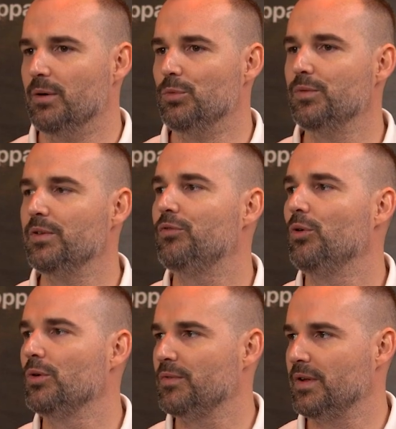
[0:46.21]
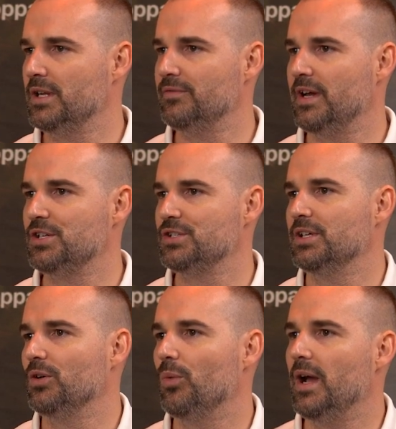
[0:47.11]
moving forward with our innovation
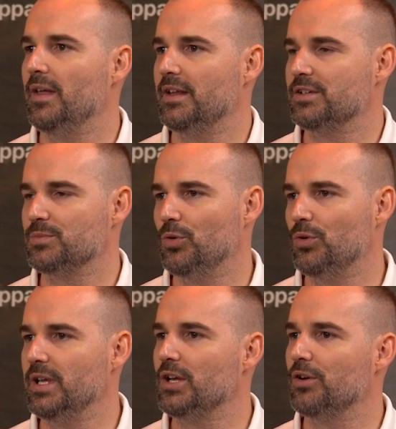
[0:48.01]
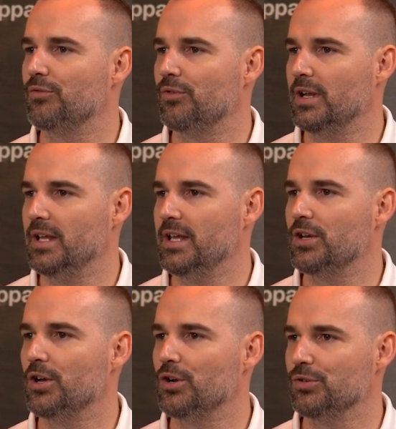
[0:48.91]
in a way that is more eco-friendly,
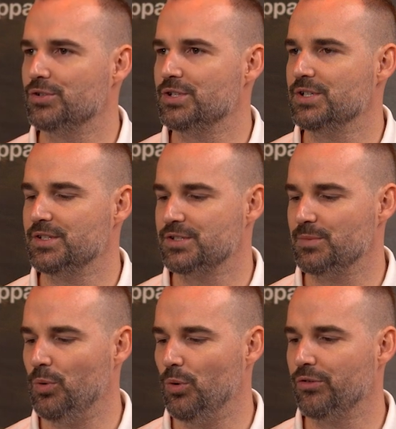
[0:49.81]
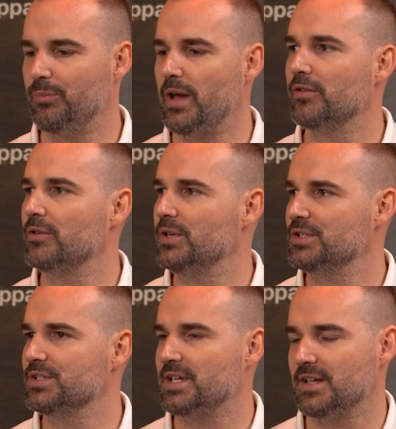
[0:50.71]
eco-conscious, and supports better
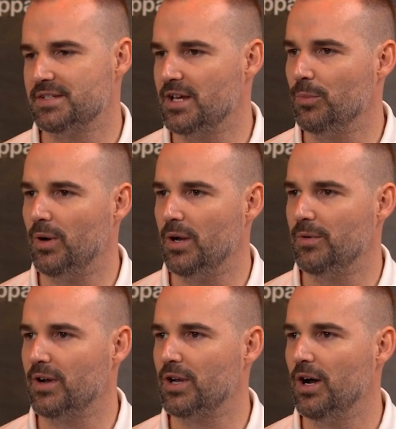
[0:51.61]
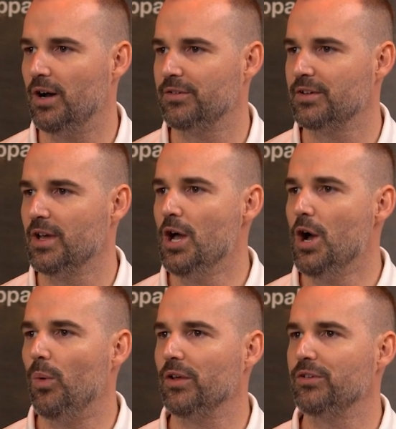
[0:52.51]
emissions out the tailpipe of our cars,
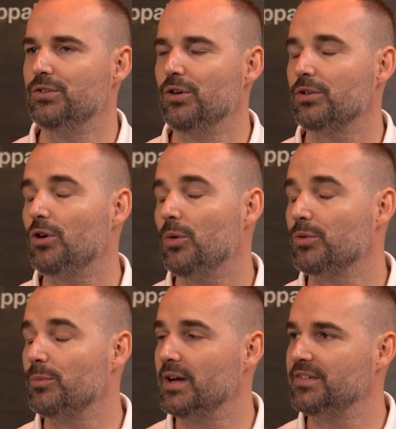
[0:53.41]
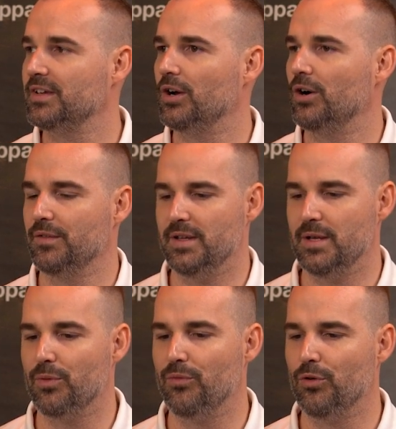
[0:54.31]
whilst not compromising on
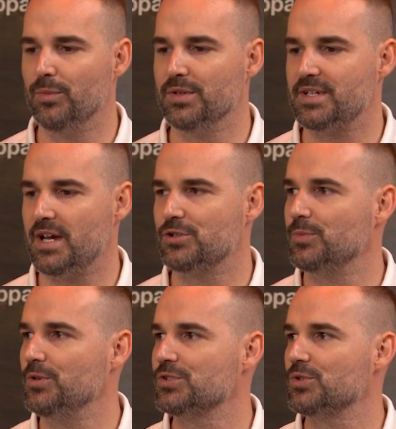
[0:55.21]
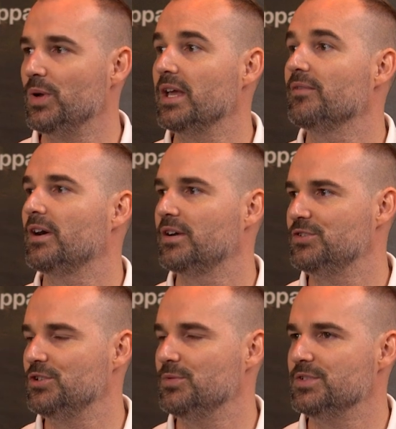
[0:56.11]
the performance attributes we give our
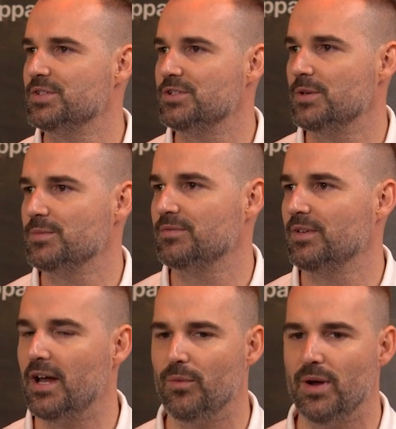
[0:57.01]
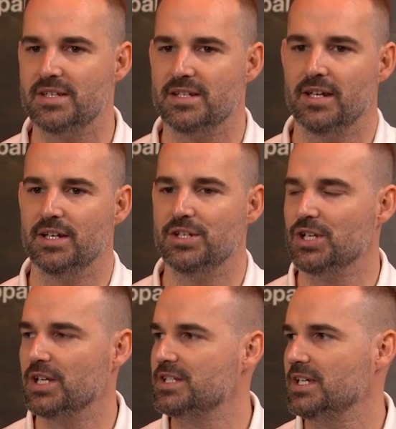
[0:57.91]
consumers in terms of lightweighting and
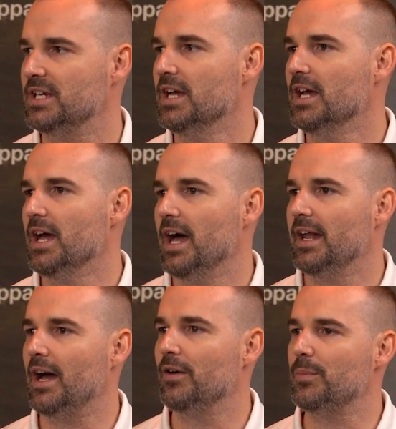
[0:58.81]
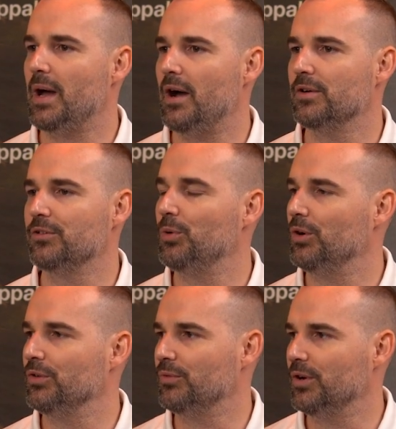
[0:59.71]
agility and how the power is
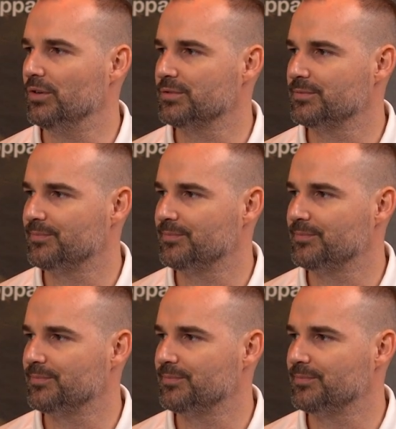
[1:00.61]
put on the road.